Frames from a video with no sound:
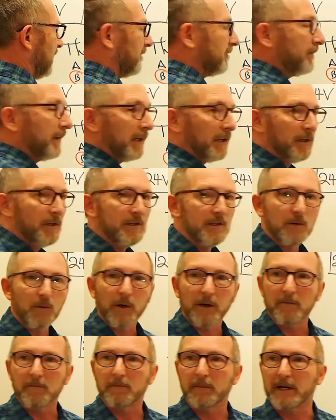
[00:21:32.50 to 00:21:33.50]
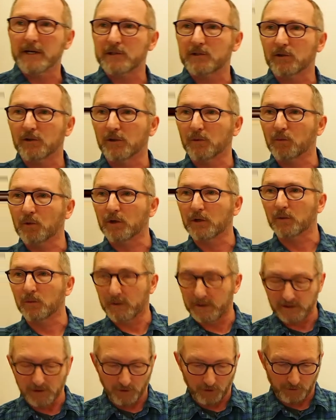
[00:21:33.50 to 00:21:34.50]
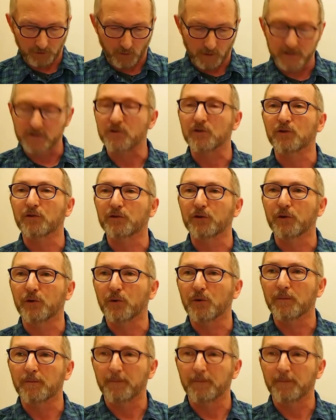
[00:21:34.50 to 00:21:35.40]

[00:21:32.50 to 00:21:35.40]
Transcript: A fairly easy one based on the work that we did on question 2.